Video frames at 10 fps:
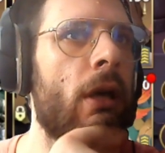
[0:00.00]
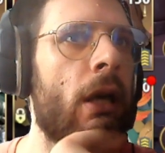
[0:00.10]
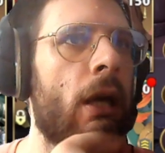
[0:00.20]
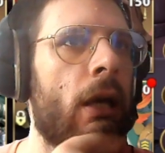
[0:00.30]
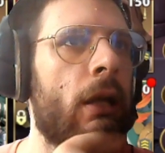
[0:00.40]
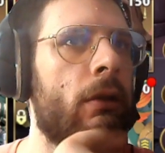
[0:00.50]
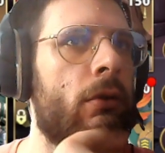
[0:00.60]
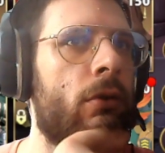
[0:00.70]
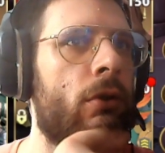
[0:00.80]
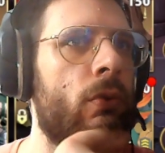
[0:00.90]
and
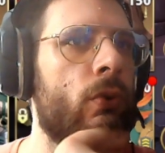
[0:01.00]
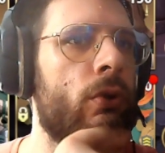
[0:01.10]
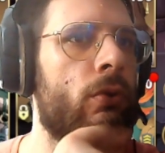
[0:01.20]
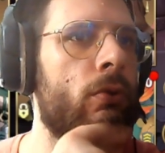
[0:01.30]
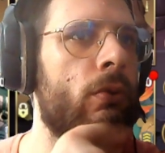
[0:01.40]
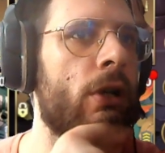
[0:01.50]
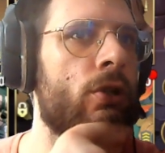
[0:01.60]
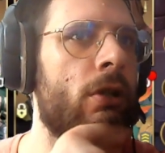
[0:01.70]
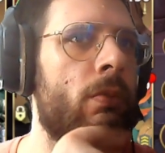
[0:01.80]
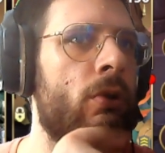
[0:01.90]
you want to
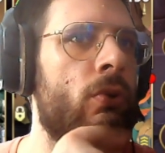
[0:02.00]
actually be